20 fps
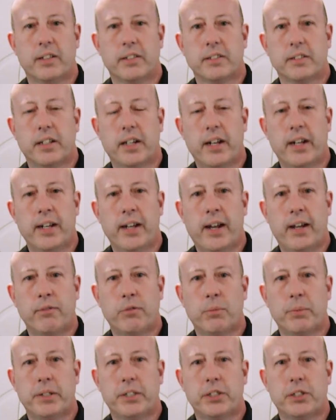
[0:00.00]
Today I
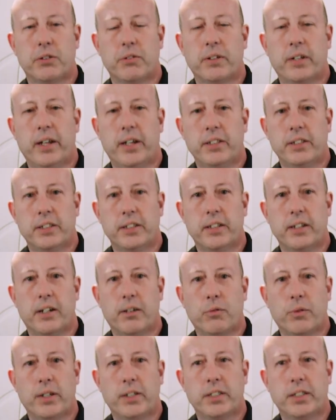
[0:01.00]
will be showcasing
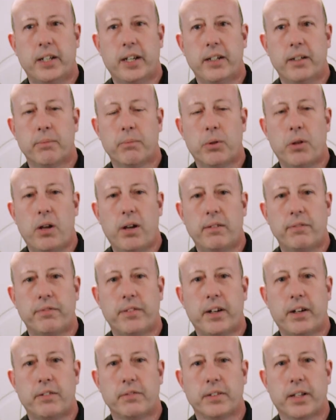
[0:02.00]
our wastegate and blow-off
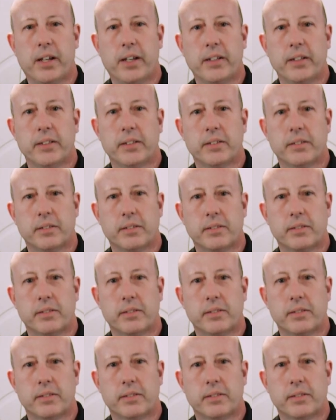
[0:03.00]
valve line.